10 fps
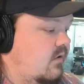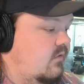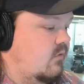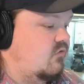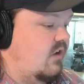
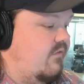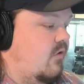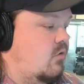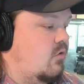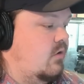So Jeff
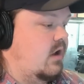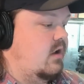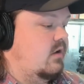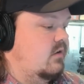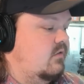
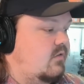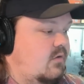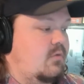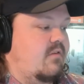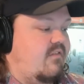Okudah
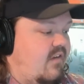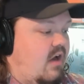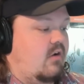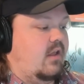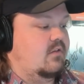to the
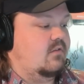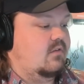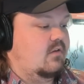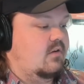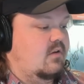Falcons.
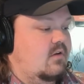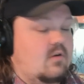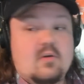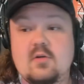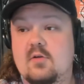
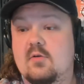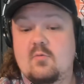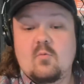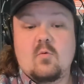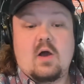Or
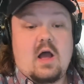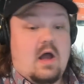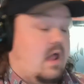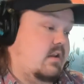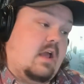anything? Wow,
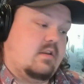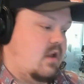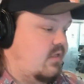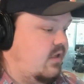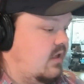I, I,
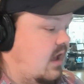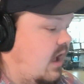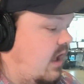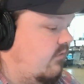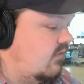nothing yet.
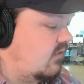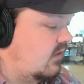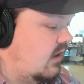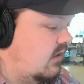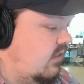I haven't
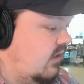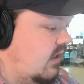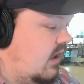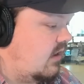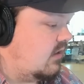seen anything
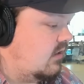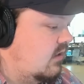yet.